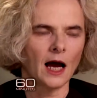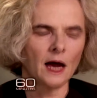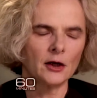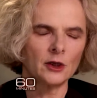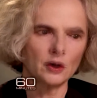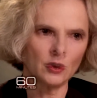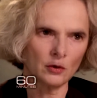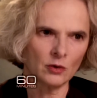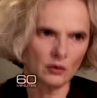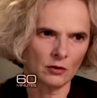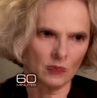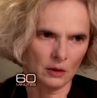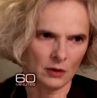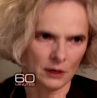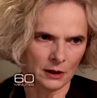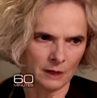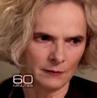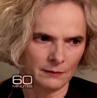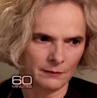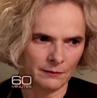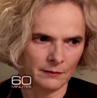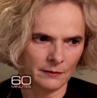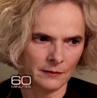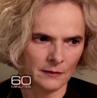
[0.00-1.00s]
A cure
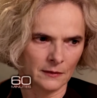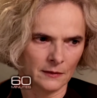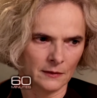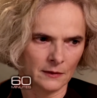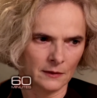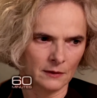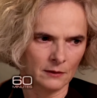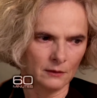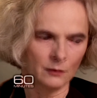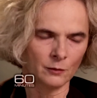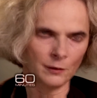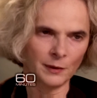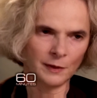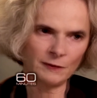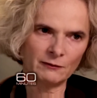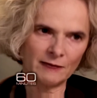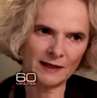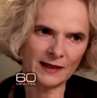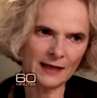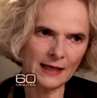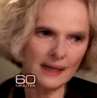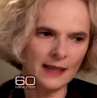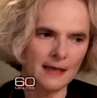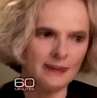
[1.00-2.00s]
would be
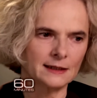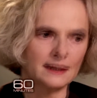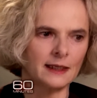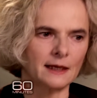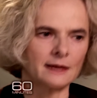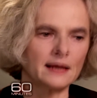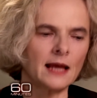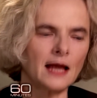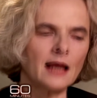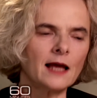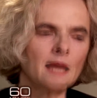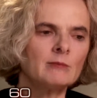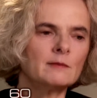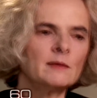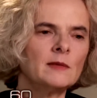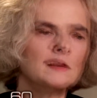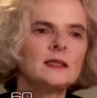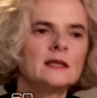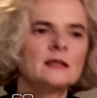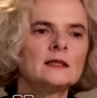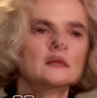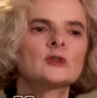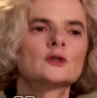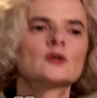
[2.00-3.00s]
fantastic, and that
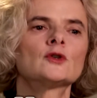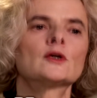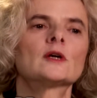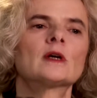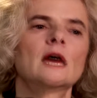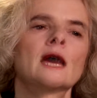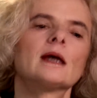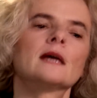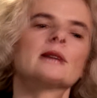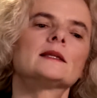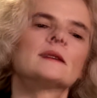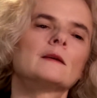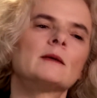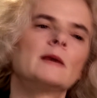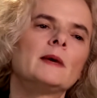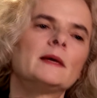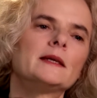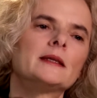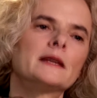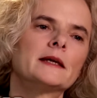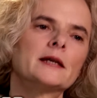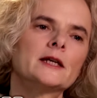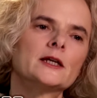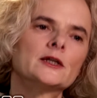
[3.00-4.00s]
means you get a
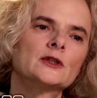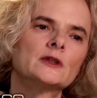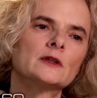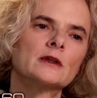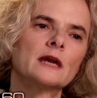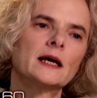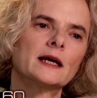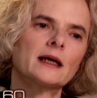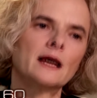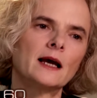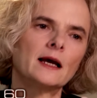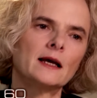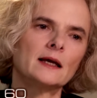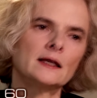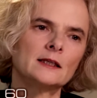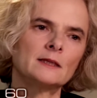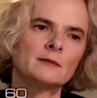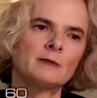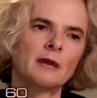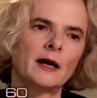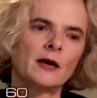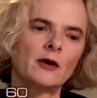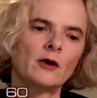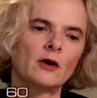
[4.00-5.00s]
medication like an
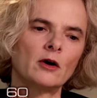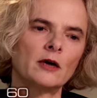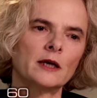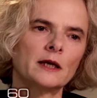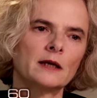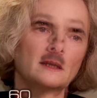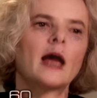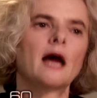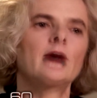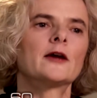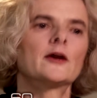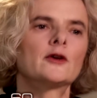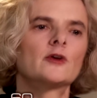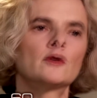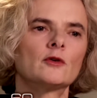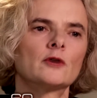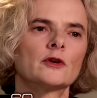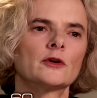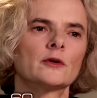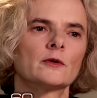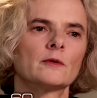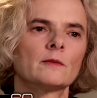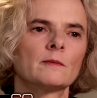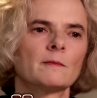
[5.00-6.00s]
antibiotic, I
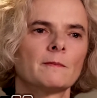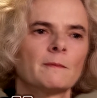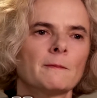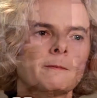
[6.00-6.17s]
cure you.